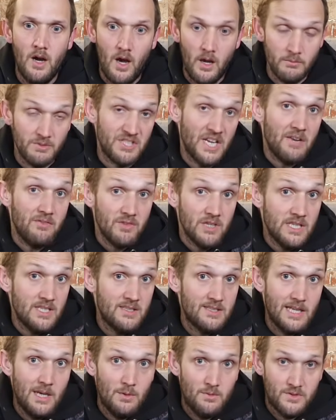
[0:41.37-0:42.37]
I'm generally
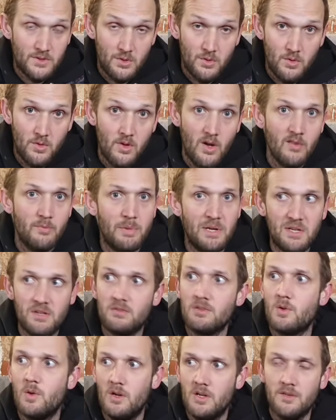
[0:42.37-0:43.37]
self-taught. I've been
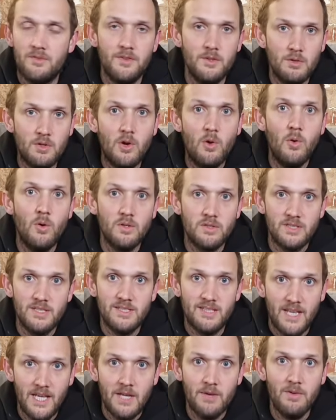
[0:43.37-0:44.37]
on quite a few
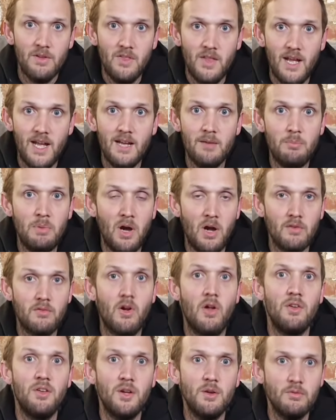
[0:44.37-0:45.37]
courses here and there, but I've
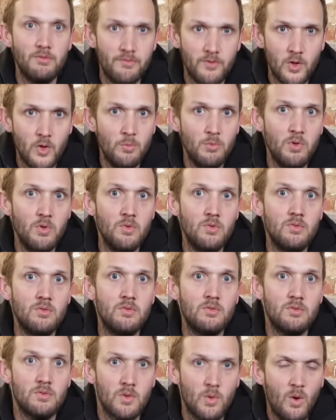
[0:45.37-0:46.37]
got no
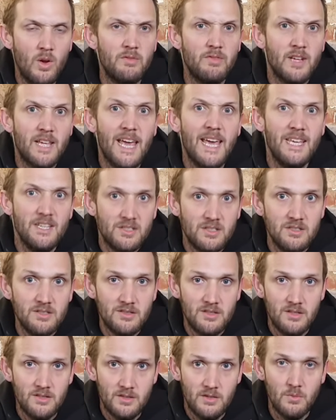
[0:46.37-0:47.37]
formal
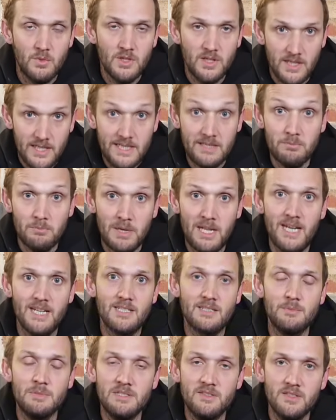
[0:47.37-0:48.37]
qualifications, as it were, in
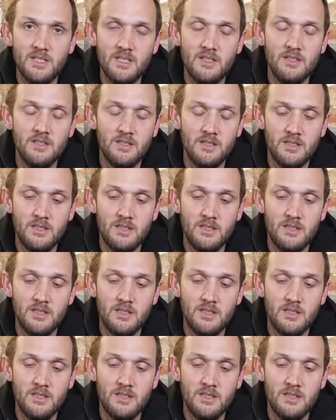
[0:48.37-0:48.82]
blacksmithing.